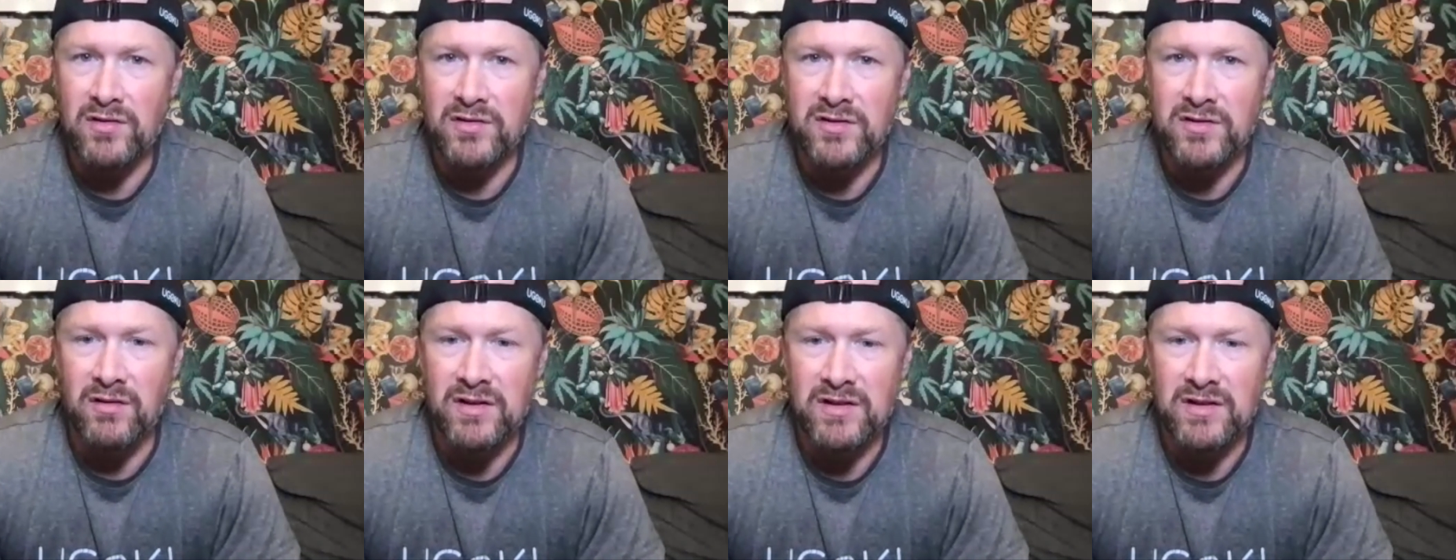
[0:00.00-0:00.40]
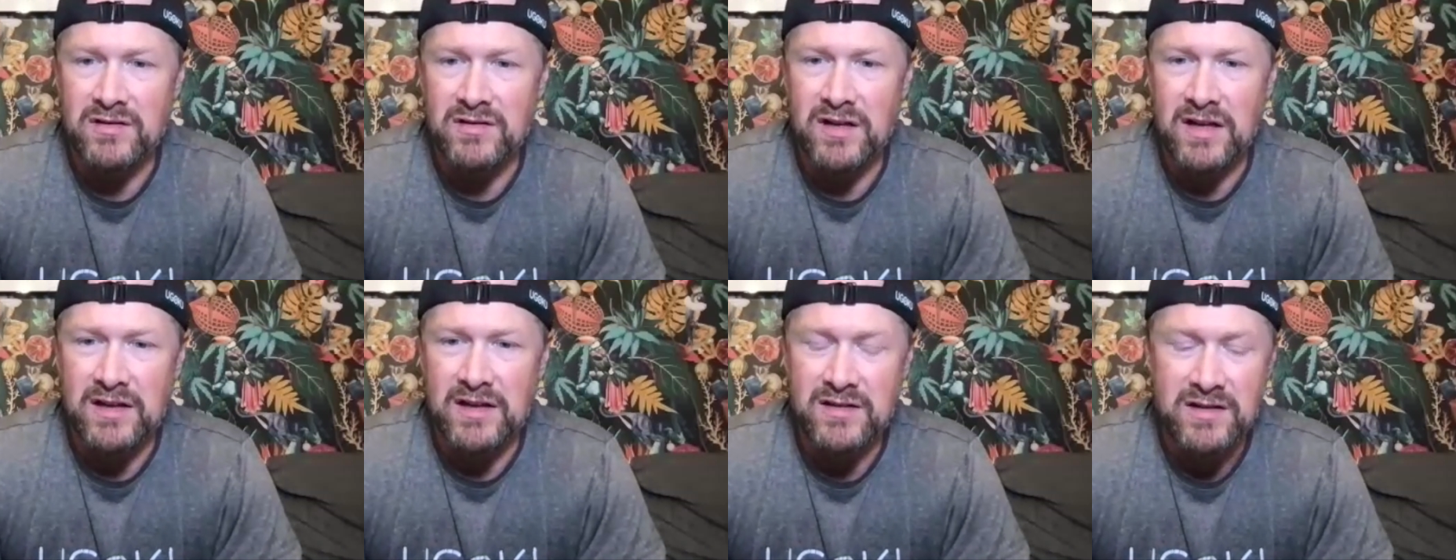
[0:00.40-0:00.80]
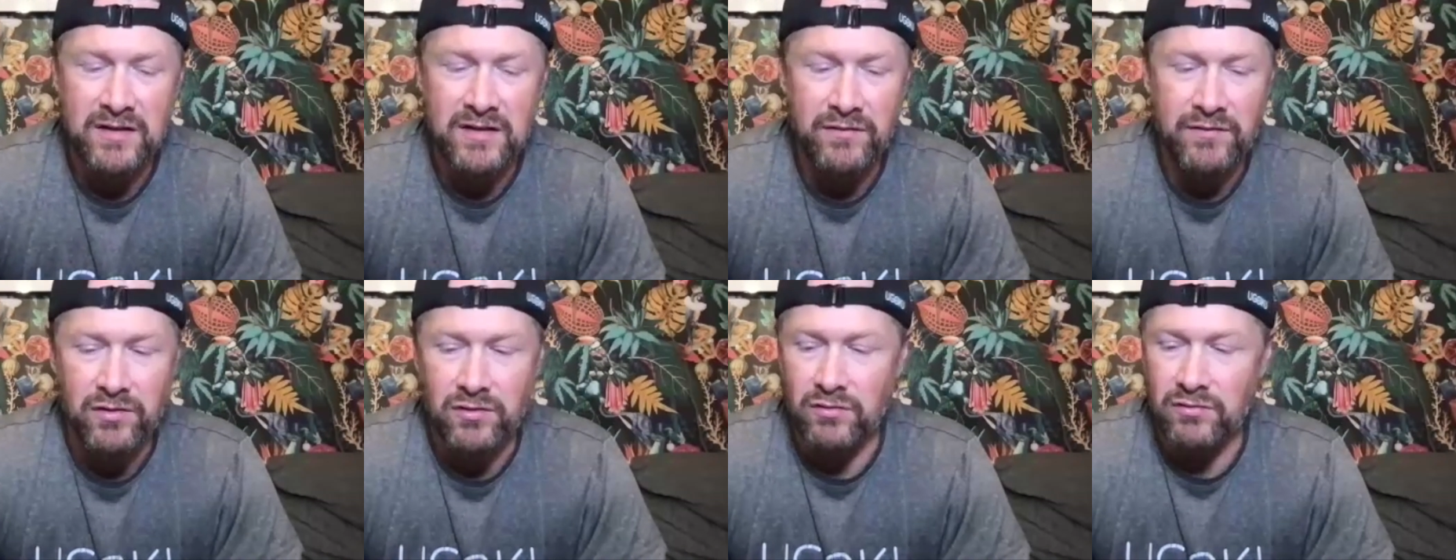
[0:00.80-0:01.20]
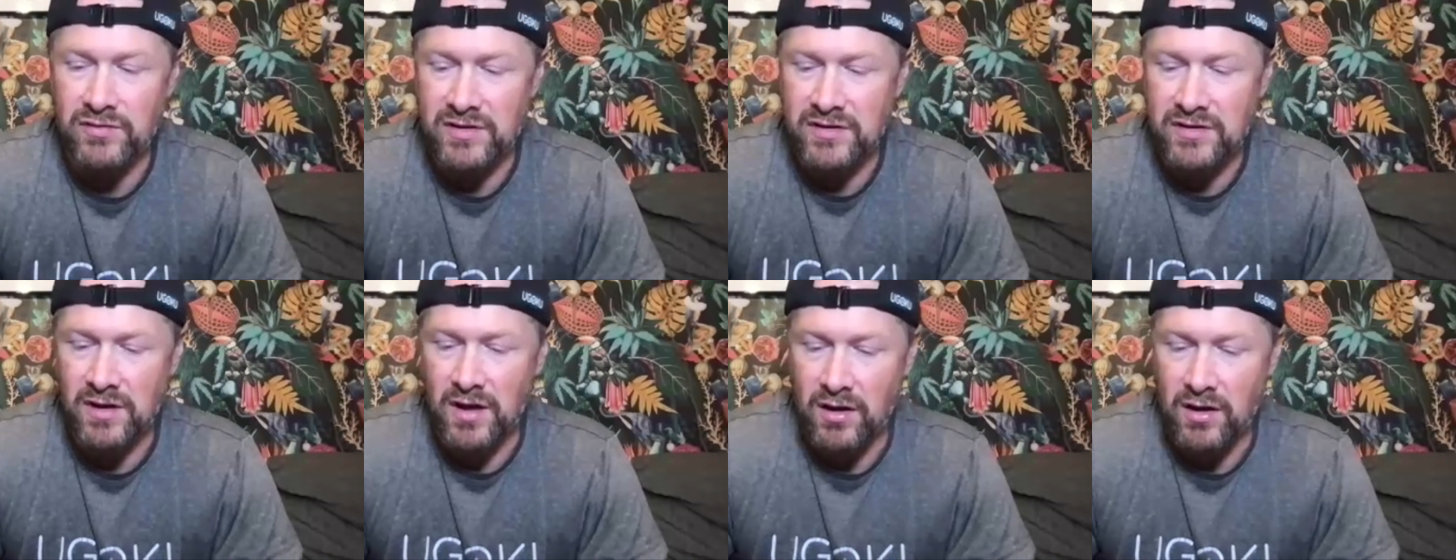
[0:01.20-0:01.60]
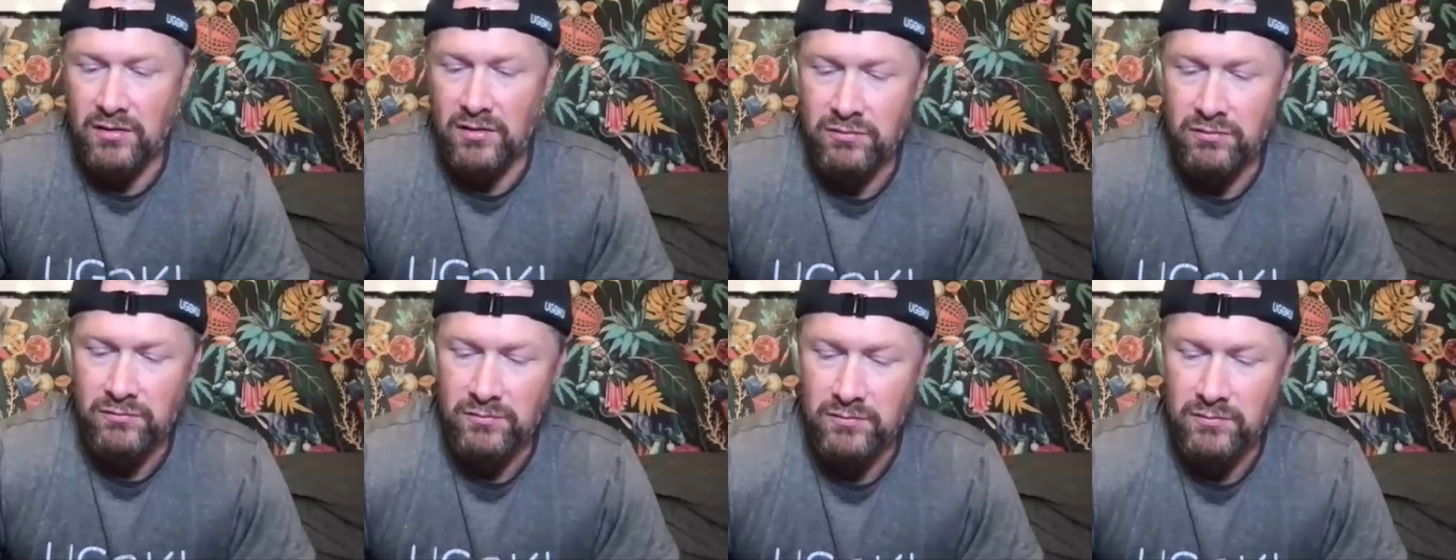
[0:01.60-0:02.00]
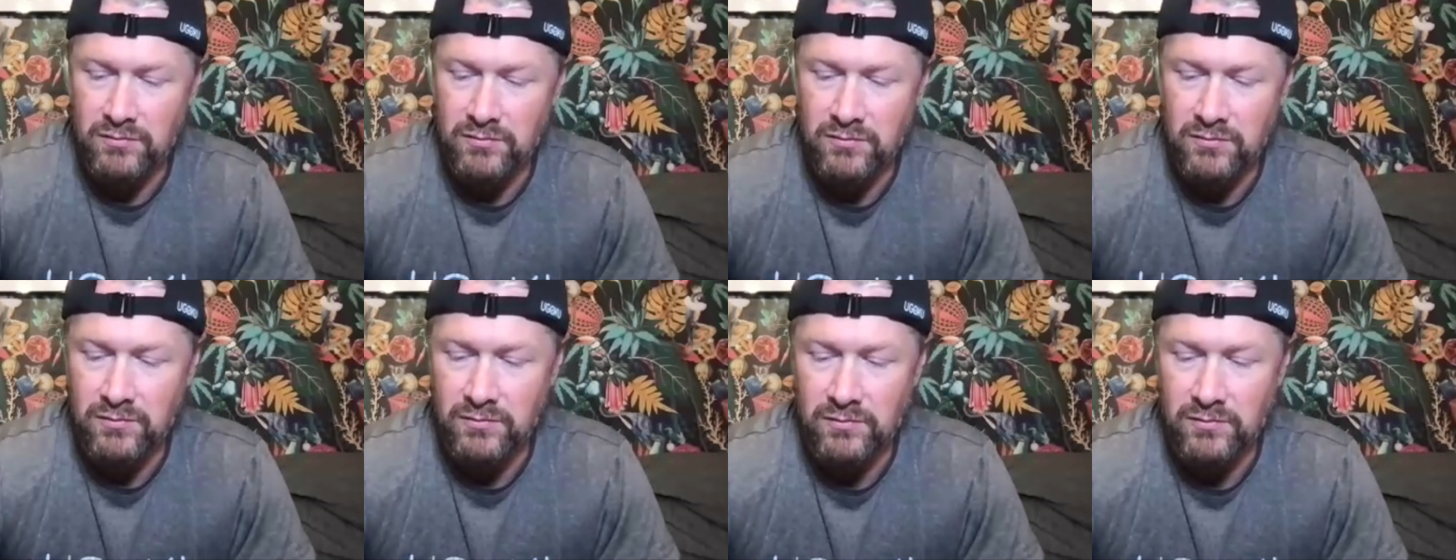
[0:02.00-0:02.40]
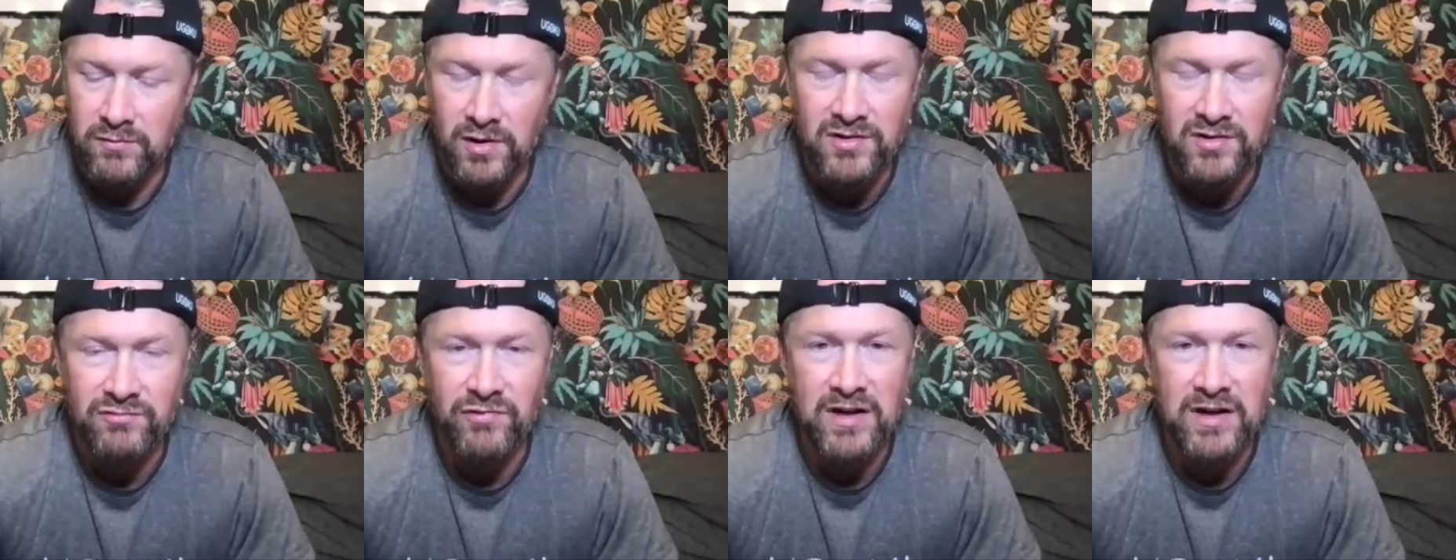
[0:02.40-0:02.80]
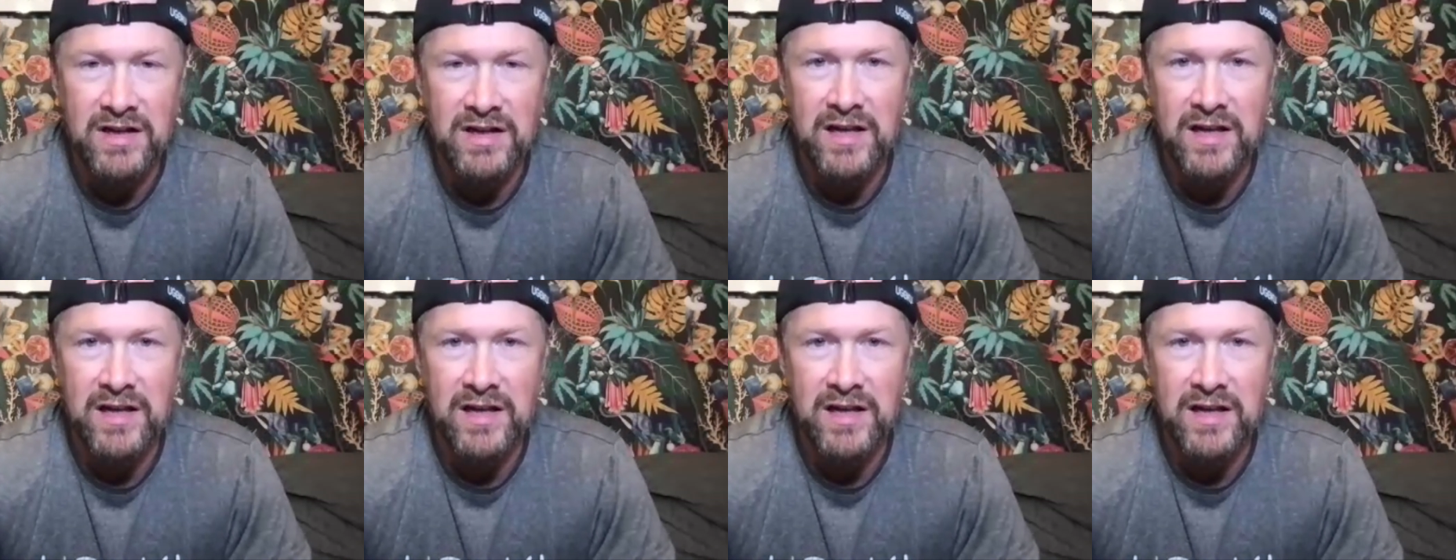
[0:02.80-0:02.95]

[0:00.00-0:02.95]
So it's difficult to know what's really